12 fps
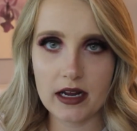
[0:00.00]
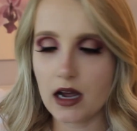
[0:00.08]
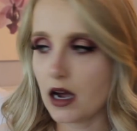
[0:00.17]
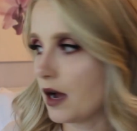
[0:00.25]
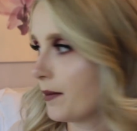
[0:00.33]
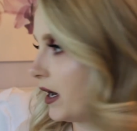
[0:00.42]

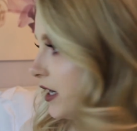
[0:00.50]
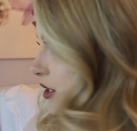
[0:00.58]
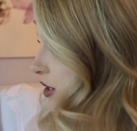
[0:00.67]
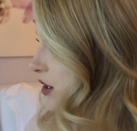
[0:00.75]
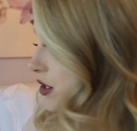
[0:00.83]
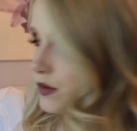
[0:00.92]
I
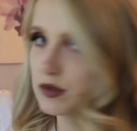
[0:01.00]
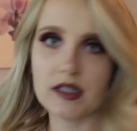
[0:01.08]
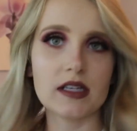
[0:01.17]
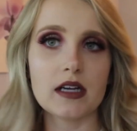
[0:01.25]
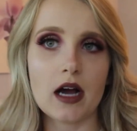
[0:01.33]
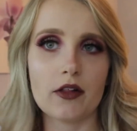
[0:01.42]
just used
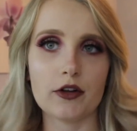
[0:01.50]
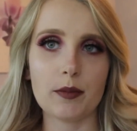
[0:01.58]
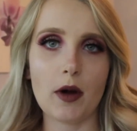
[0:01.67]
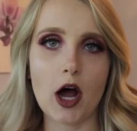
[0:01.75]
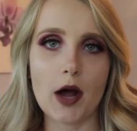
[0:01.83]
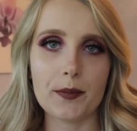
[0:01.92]
the
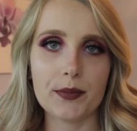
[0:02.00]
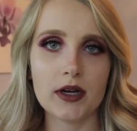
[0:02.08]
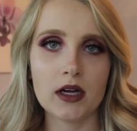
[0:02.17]
ColourPop